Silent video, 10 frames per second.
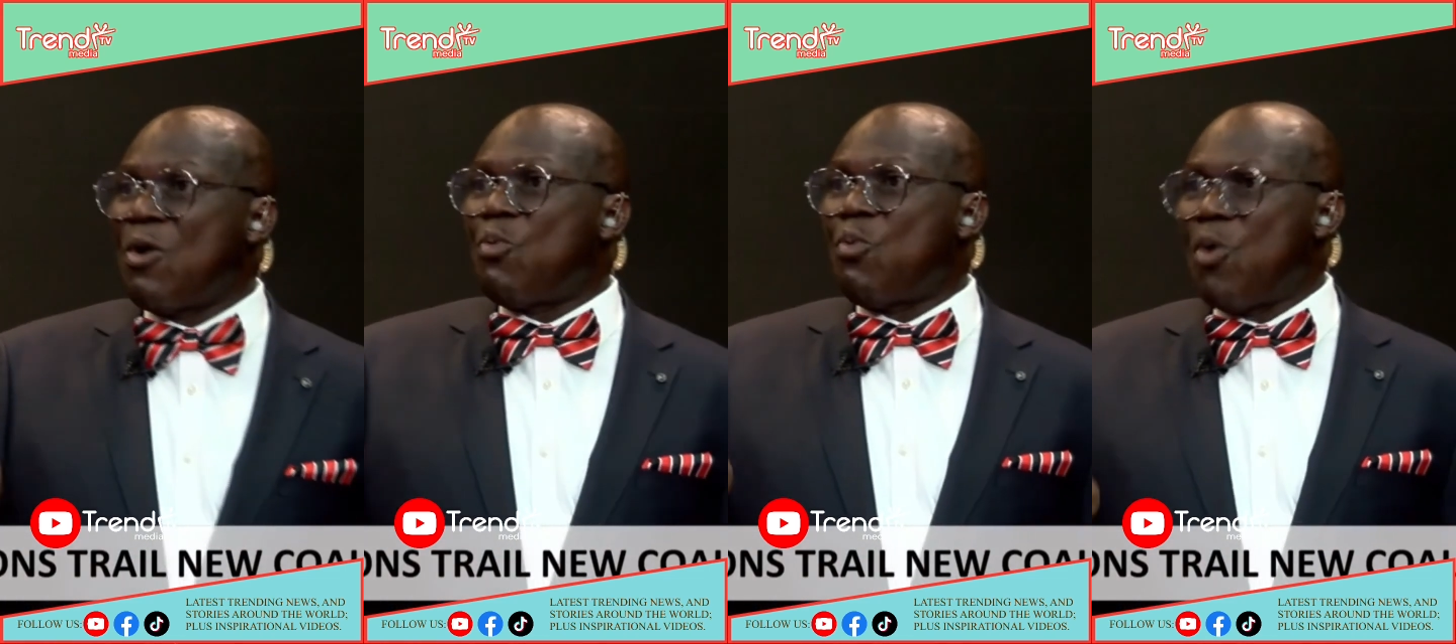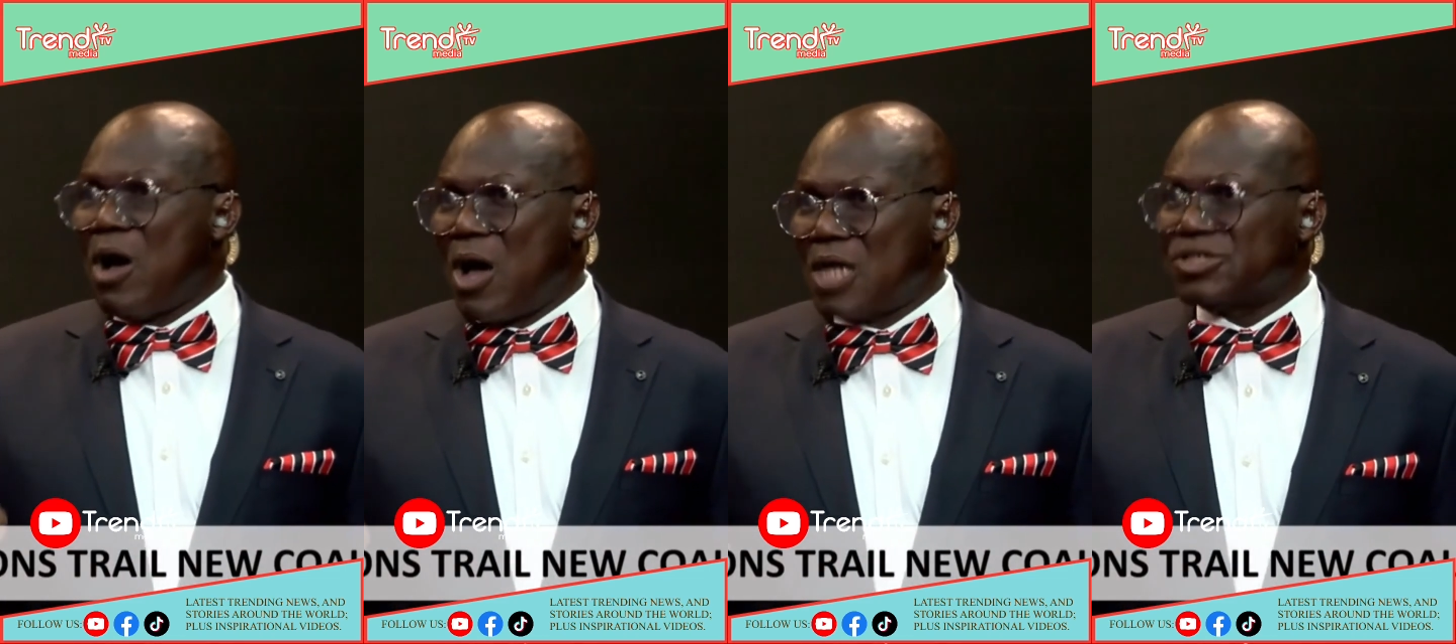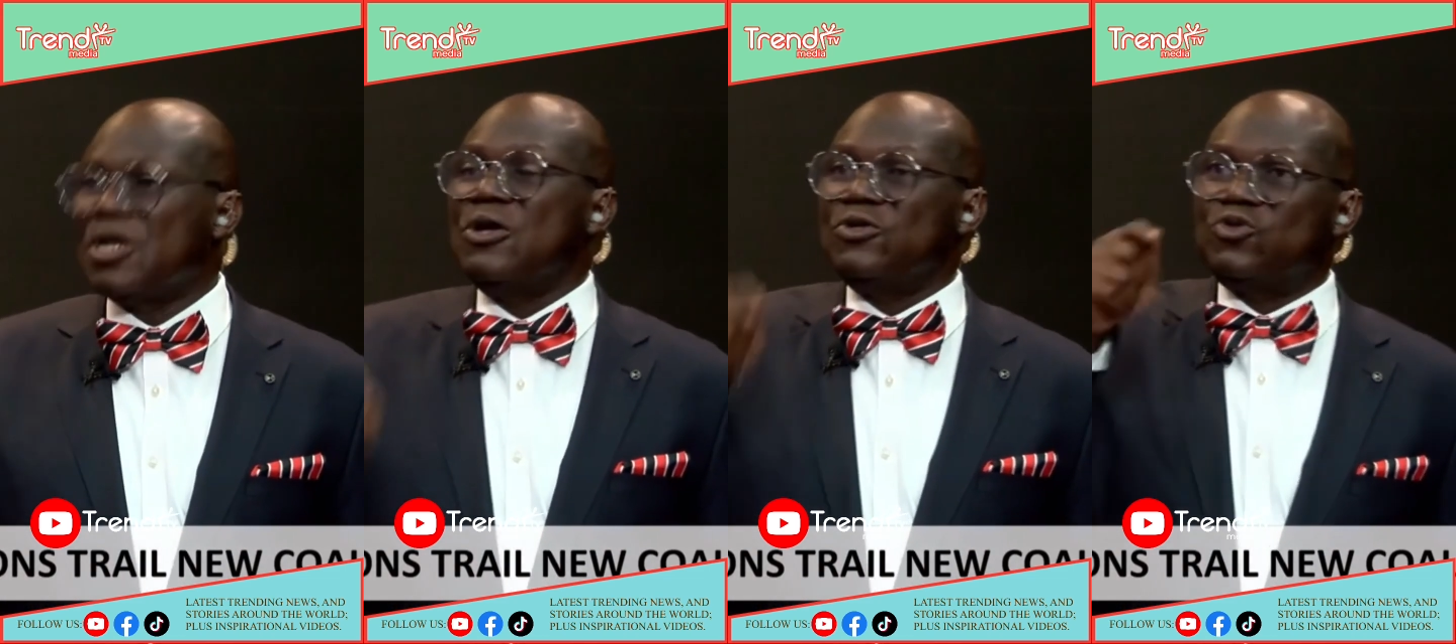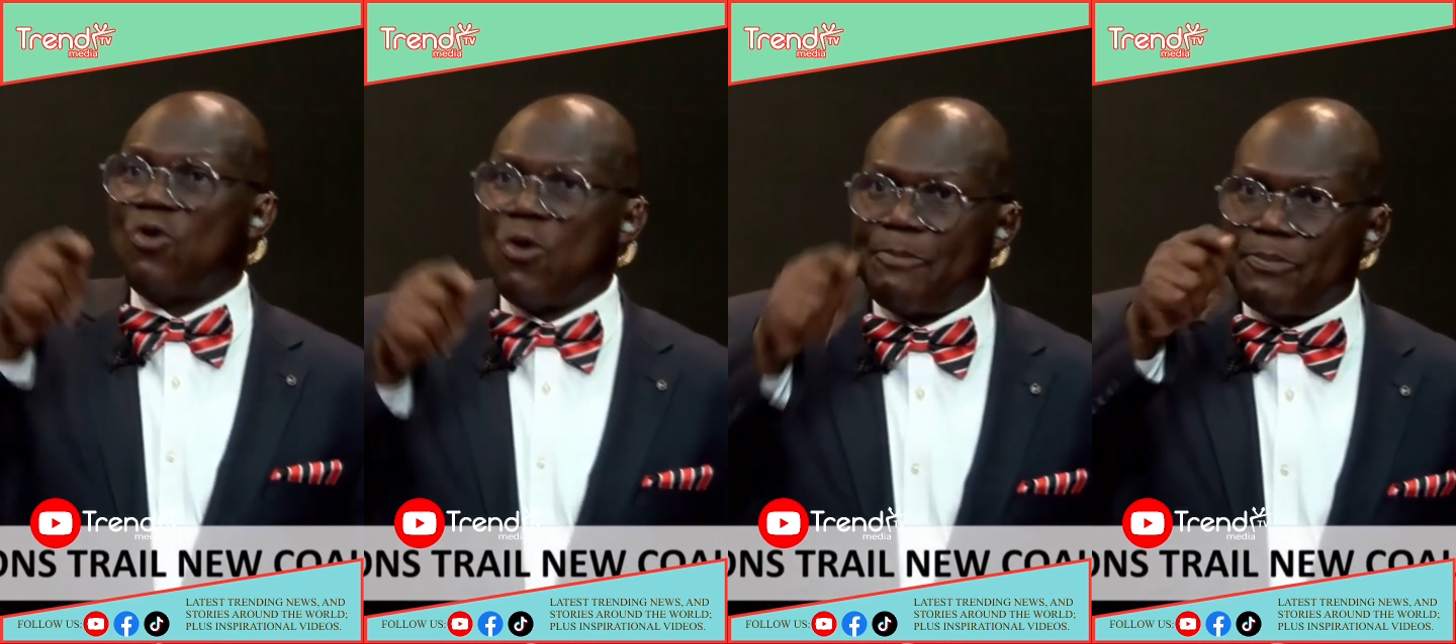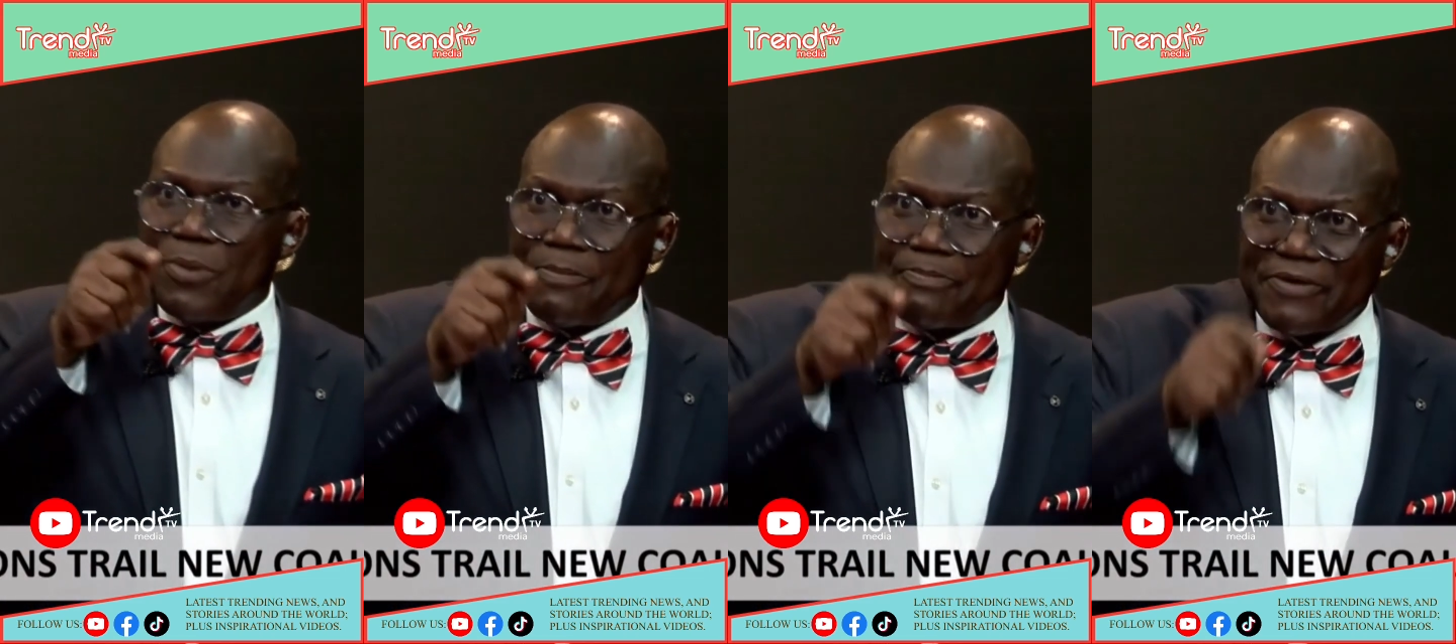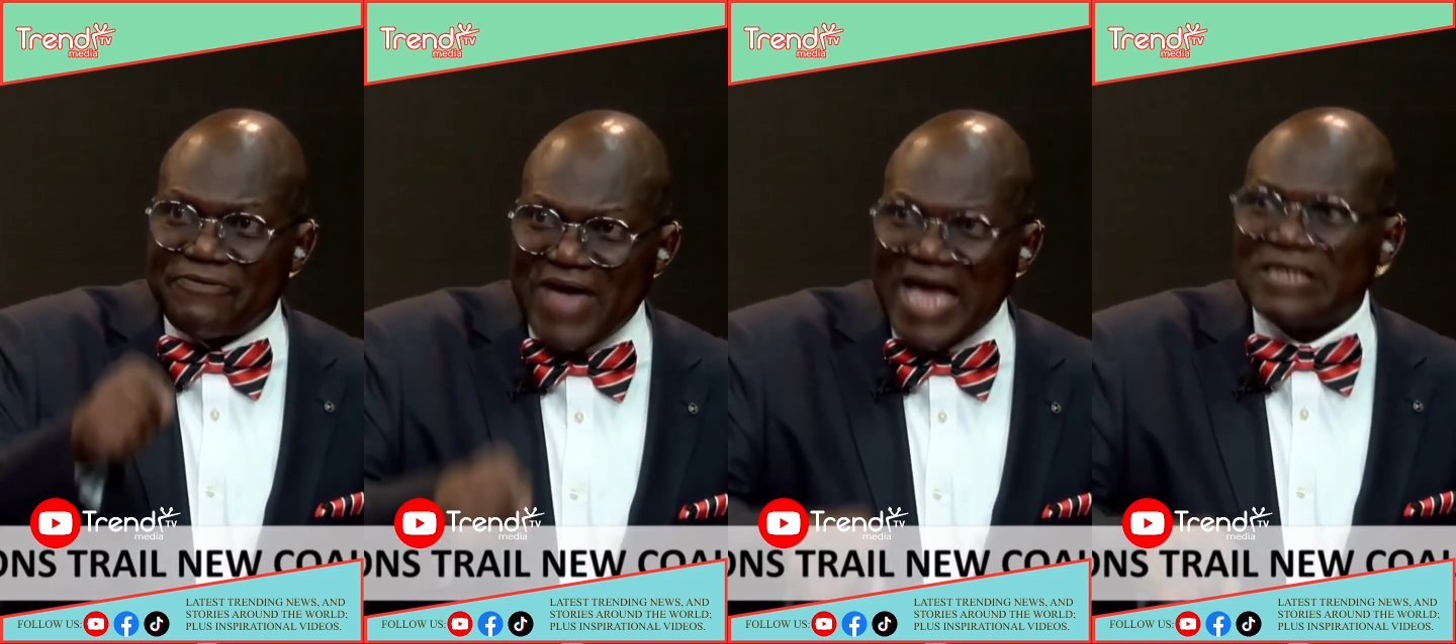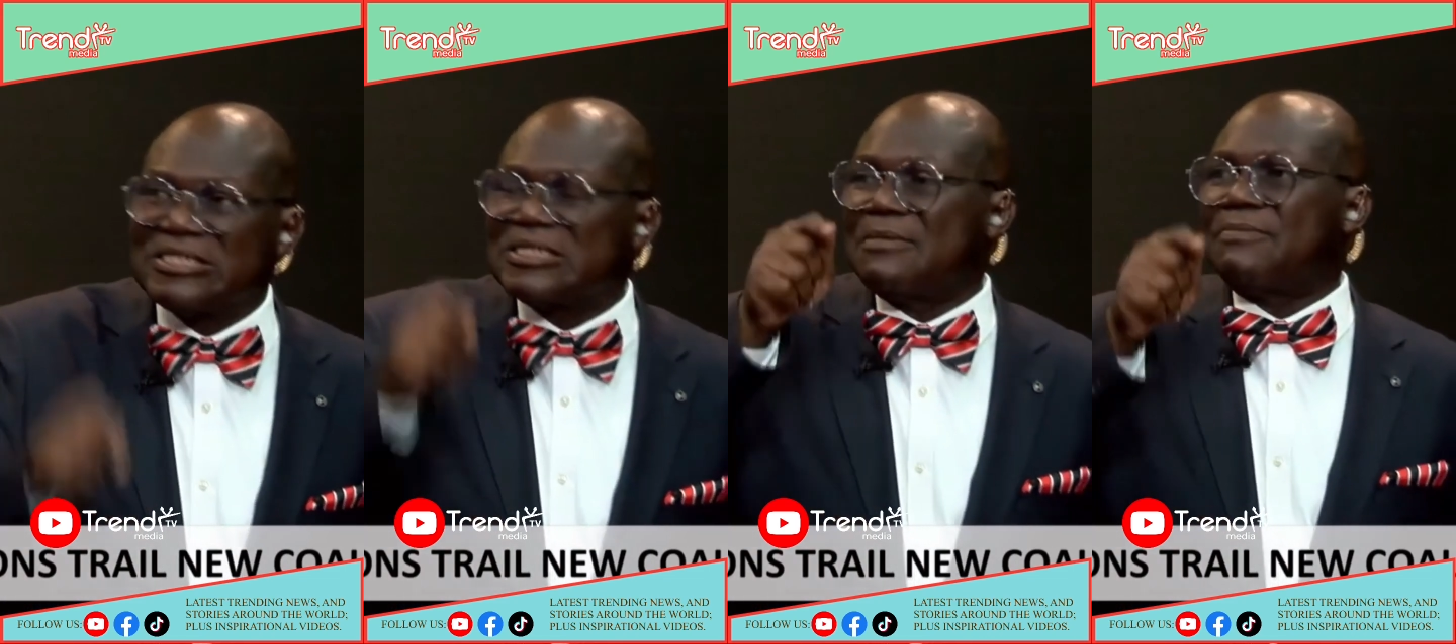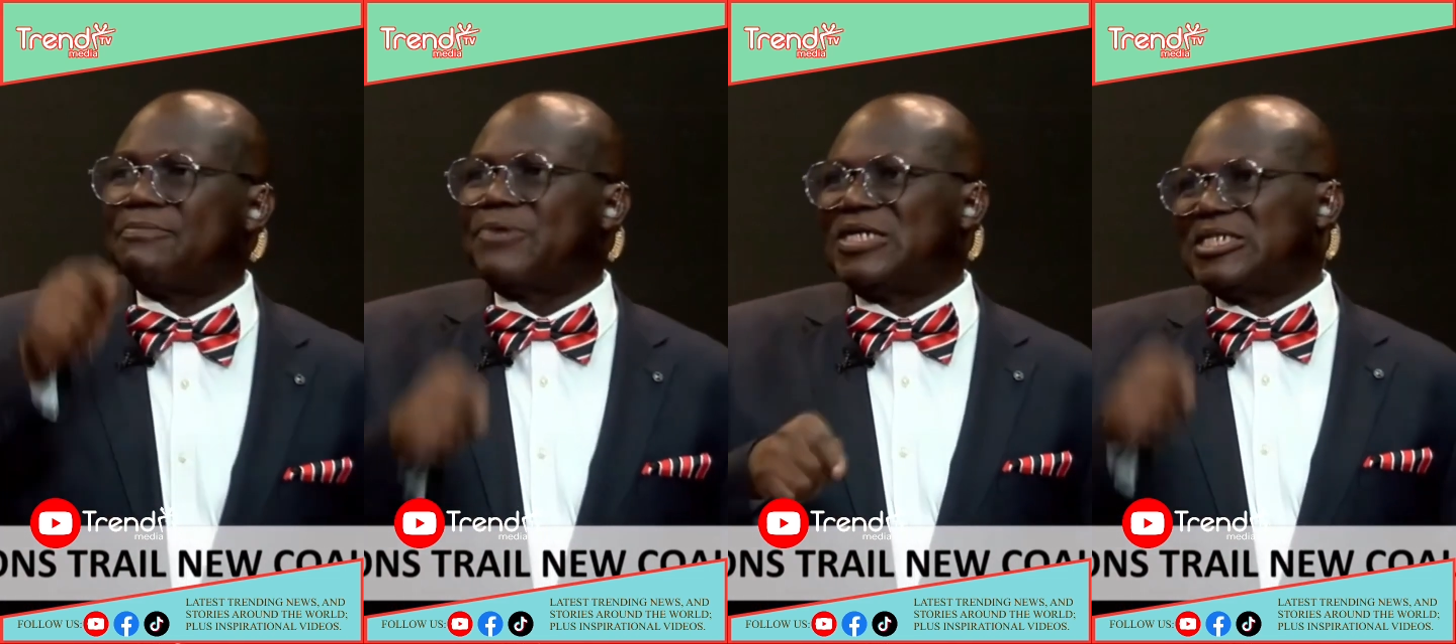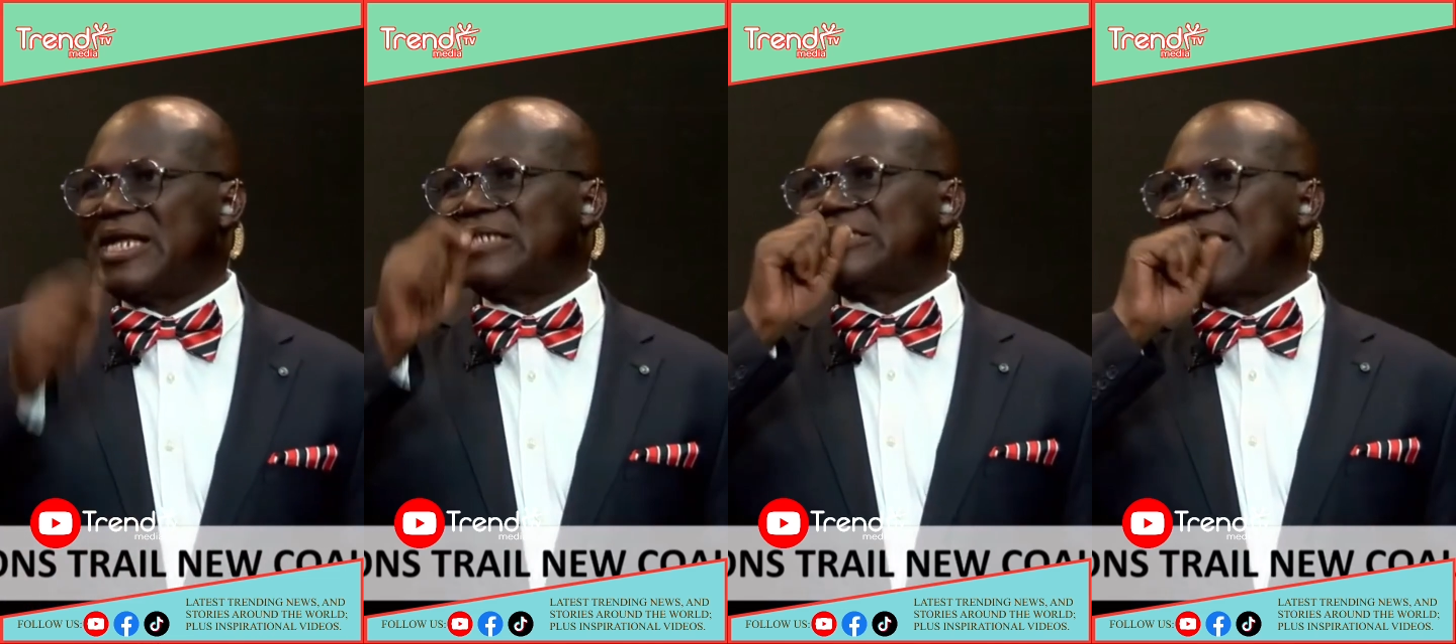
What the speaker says: was to prevent President